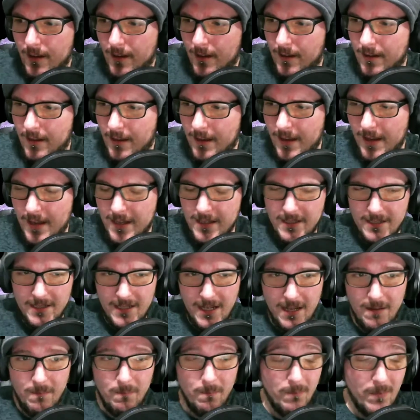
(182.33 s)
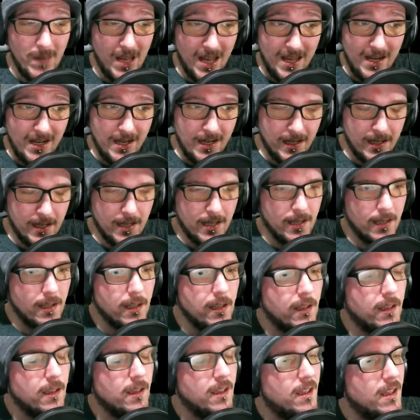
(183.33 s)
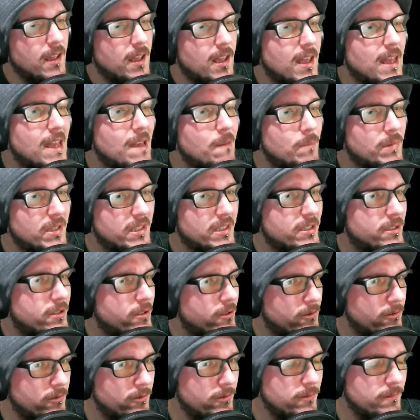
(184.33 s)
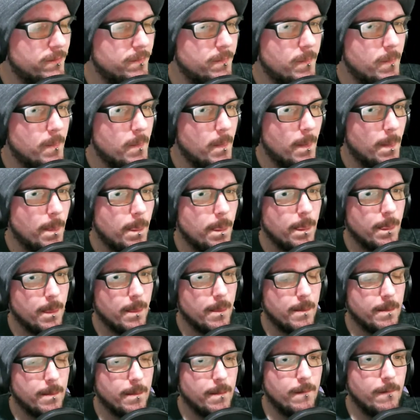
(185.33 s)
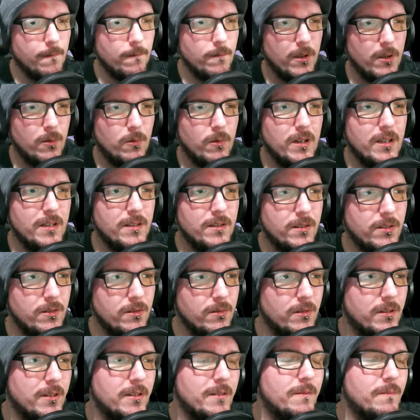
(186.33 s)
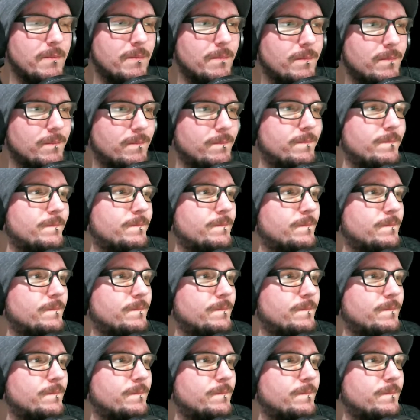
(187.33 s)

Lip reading: as a manic episode. We went to